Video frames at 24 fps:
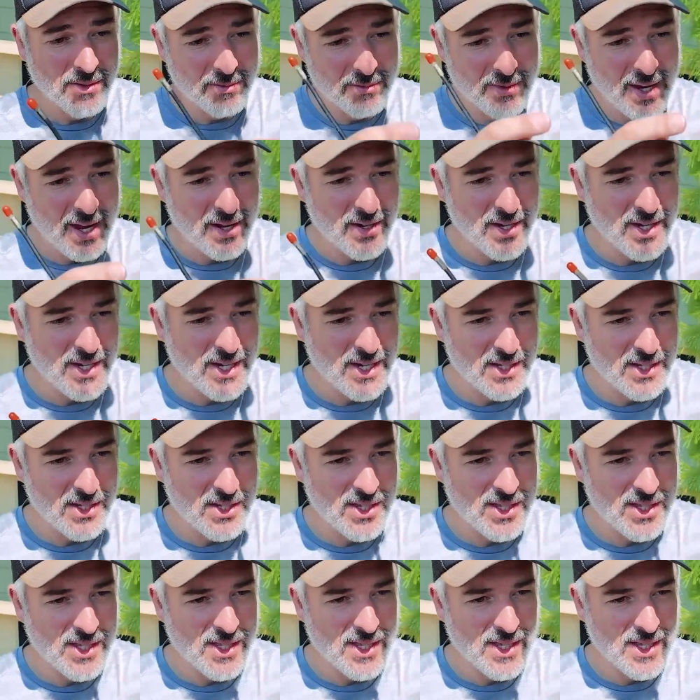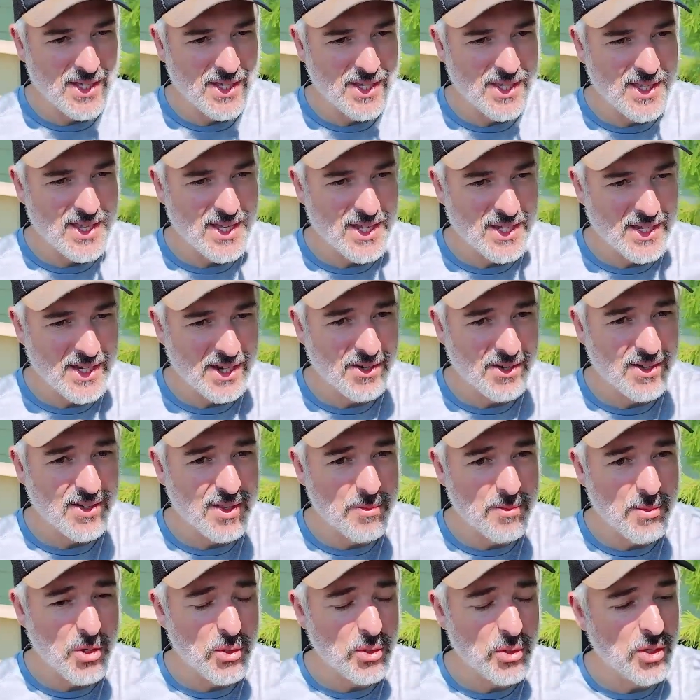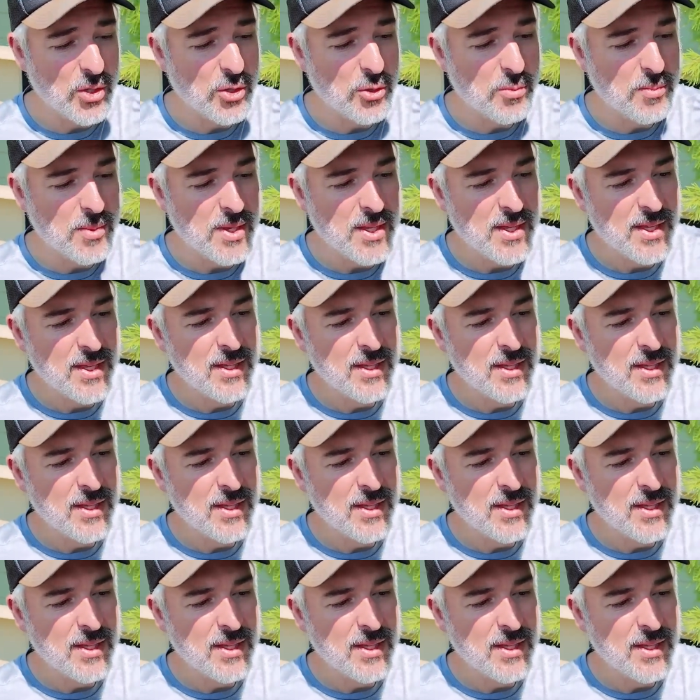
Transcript: routed into the interior of the motorhome.